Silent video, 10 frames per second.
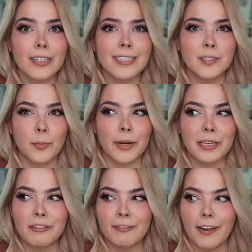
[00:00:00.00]
is where
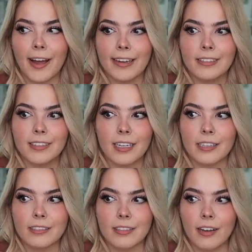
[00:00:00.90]
you find
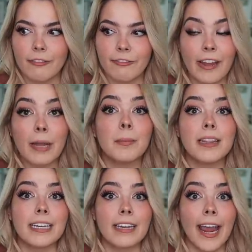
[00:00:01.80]
a
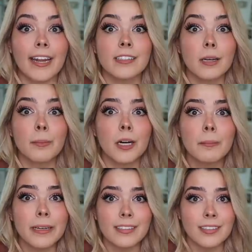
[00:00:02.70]
family and a
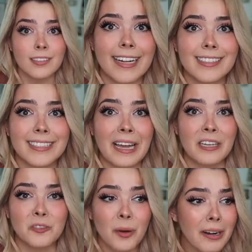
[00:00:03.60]
purpose. It's an
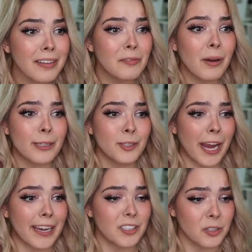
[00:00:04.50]
adrenaline rush
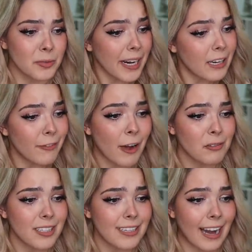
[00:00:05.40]
and a creative
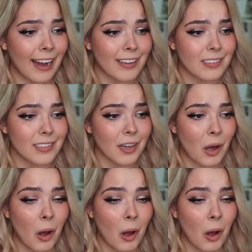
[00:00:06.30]
outlet and a